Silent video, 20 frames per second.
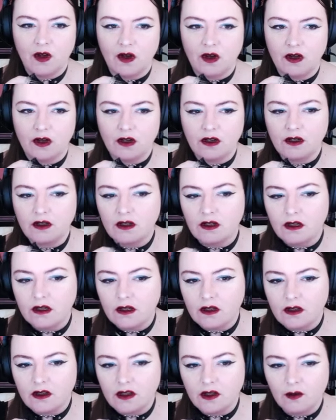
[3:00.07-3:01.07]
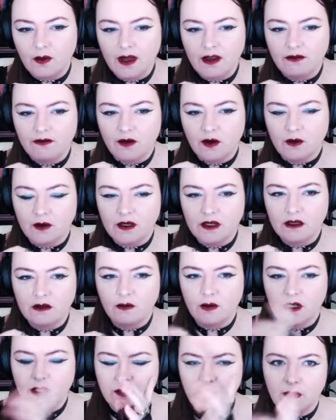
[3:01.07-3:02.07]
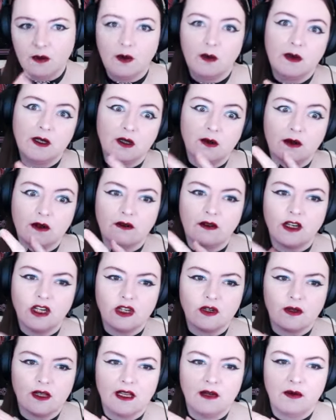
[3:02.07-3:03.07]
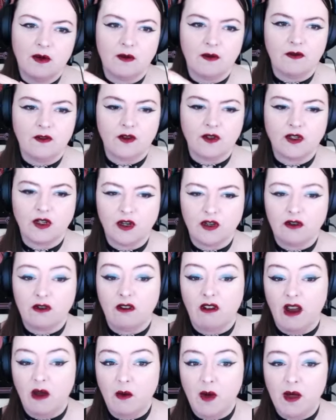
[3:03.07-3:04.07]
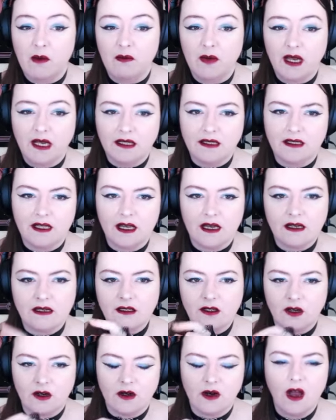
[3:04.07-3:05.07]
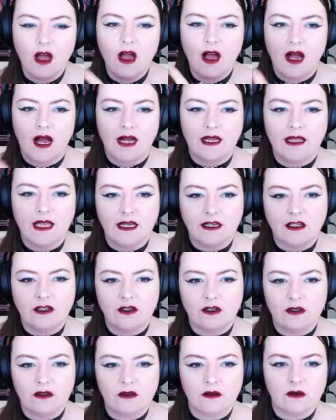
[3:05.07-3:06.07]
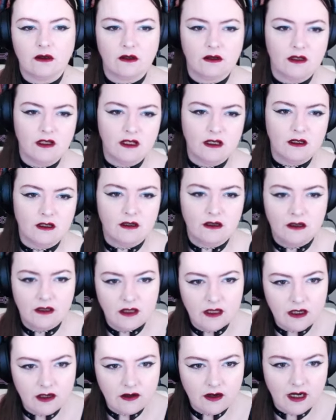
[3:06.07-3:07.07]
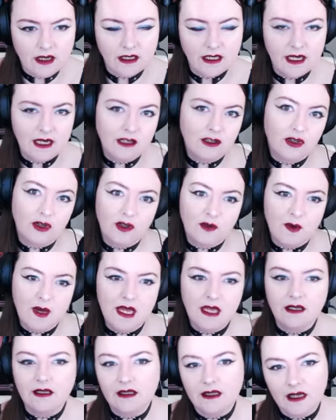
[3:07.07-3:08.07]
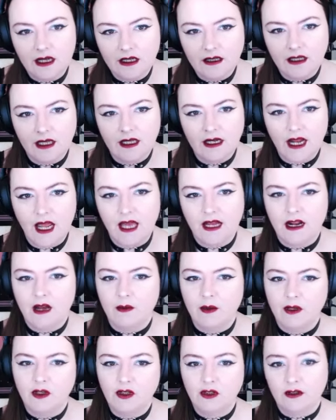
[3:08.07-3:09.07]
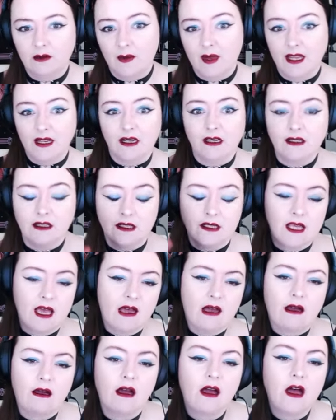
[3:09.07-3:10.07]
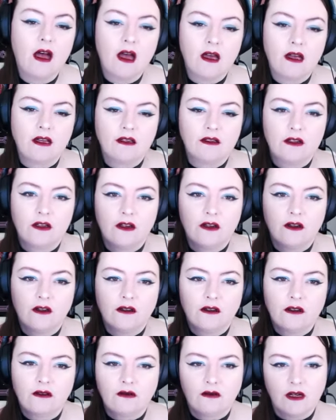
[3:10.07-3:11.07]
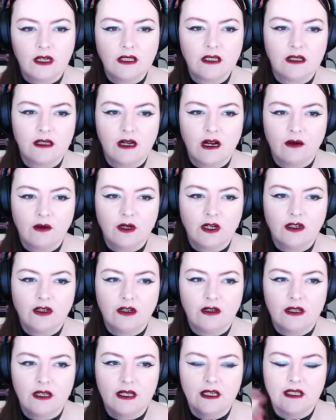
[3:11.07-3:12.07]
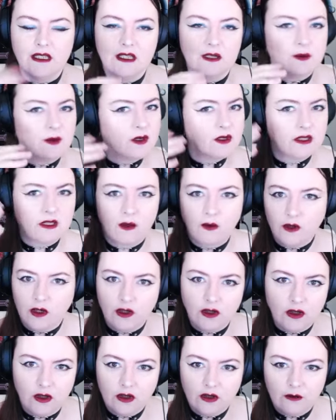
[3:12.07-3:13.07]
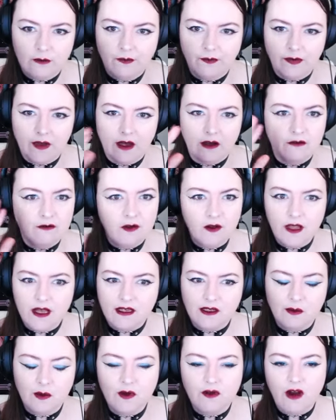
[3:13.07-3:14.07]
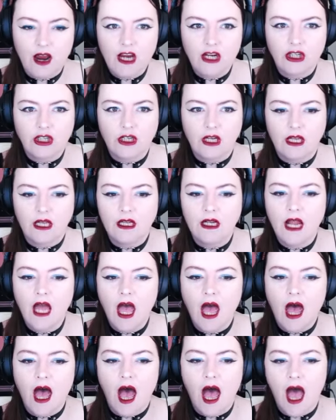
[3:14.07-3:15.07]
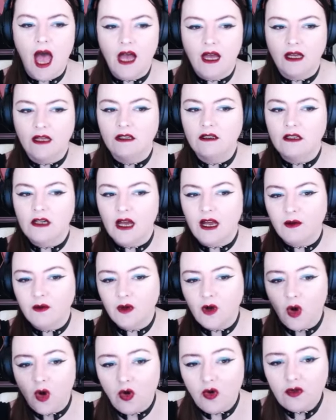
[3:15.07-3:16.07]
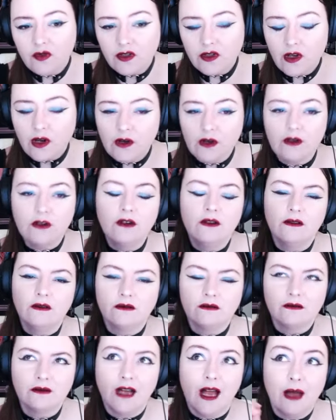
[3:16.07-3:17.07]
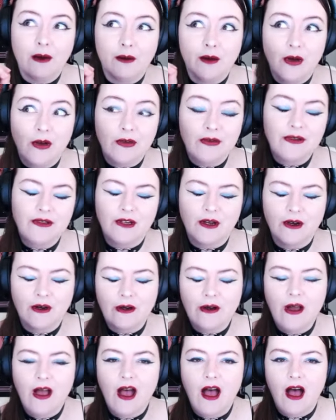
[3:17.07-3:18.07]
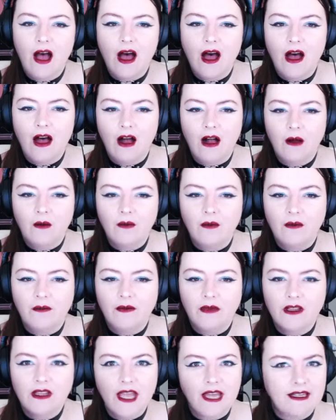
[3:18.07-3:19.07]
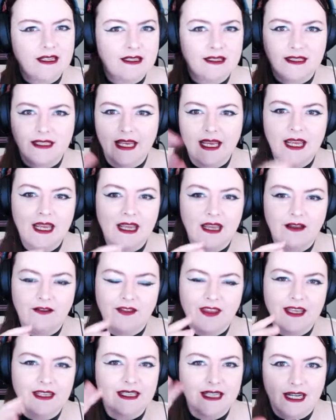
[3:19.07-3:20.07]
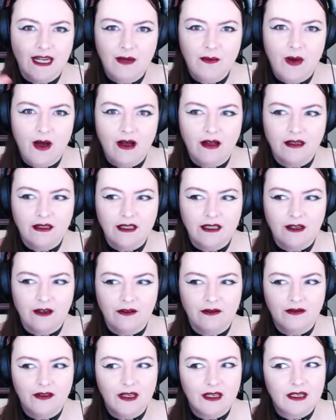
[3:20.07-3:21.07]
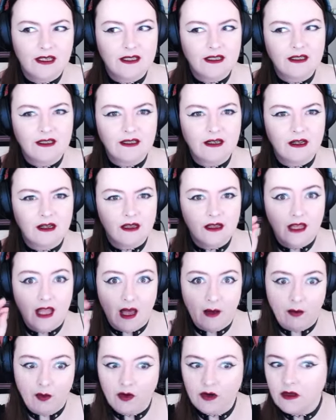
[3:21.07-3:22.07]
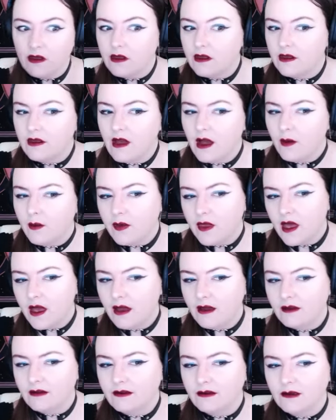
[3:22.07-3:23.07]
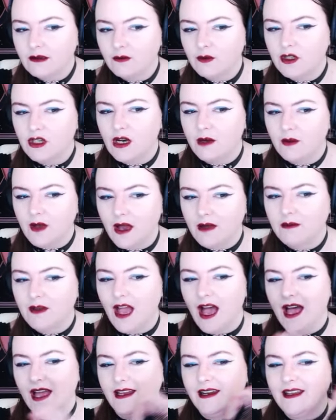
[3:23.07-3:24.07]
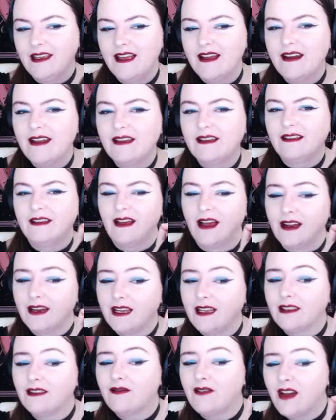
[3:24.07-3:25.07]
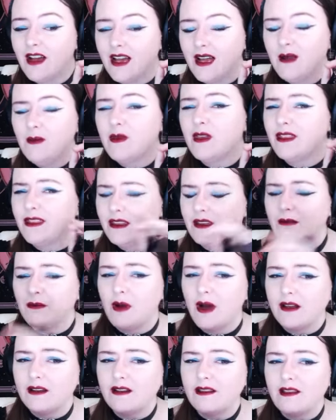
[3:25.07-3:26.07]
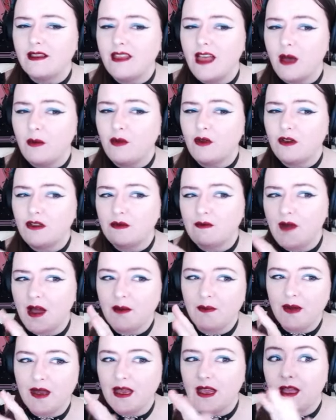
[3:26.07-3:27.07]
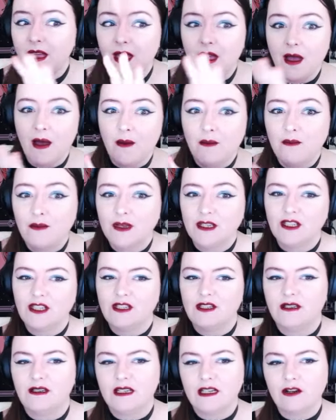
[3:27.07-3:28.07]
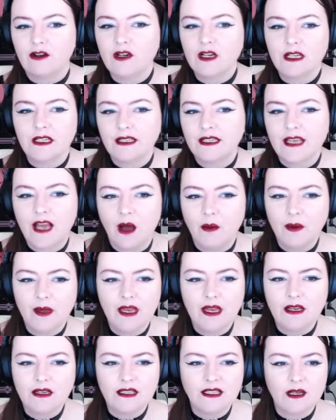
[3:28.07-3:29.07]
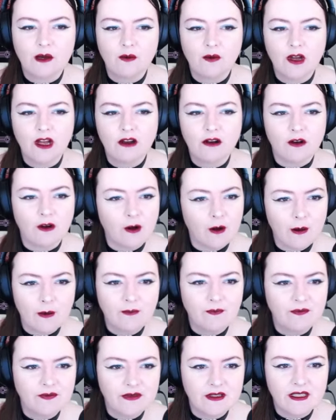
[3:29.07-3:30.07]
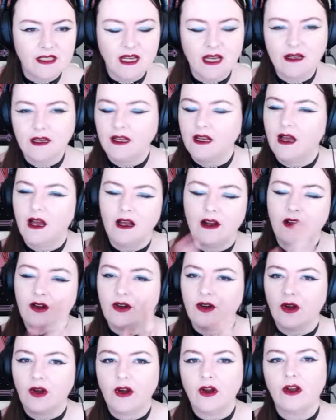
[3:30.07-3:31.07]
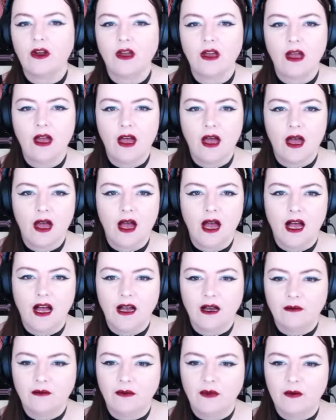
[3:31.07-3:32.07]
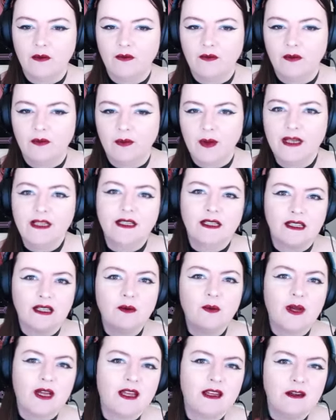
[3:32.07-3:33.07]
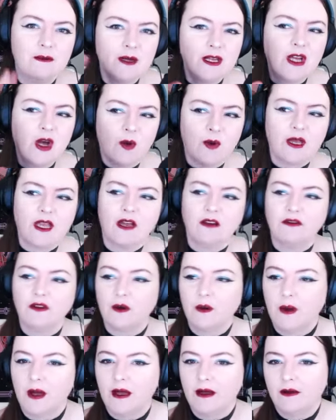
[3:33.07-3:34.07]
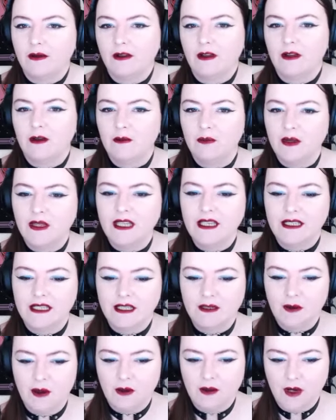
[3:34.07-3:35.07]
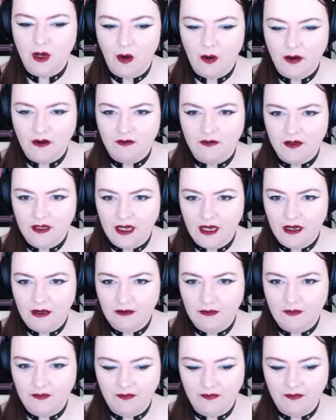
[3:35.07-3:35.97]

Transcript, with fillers: got the way forward, which we will be doing eventually, but we've also got the great white beast there. So I'd like to do duck around here, do the beast, and then head up and do the bandits there. So the reason that I want to do this is because I want to do like full exploration, and I would also, I would also um, like to see if there's any parts of this labyrinth up there, which I'm, I'm kind of getting, kind of getting the vibe that, that part of the labyrinth might be mysteriously up here somewhere or down here, I don't know. Um, basically, we're going to be going everywhere, but this is where we're going for now.